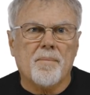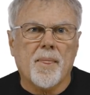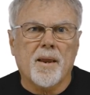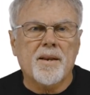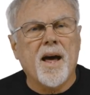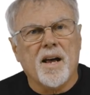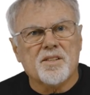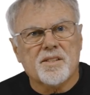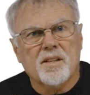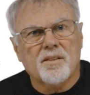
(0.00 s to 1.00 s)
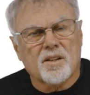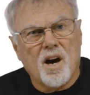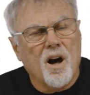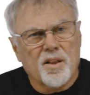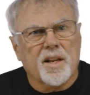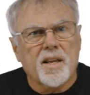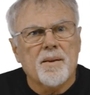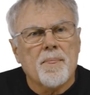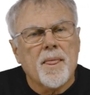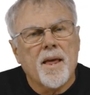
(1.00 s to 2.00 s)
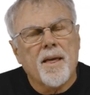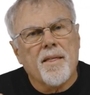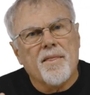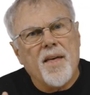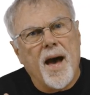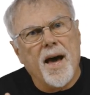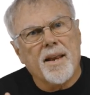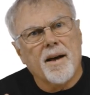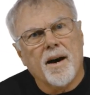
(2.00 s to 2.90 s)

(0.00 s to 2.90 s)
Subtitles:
nest, a colony, that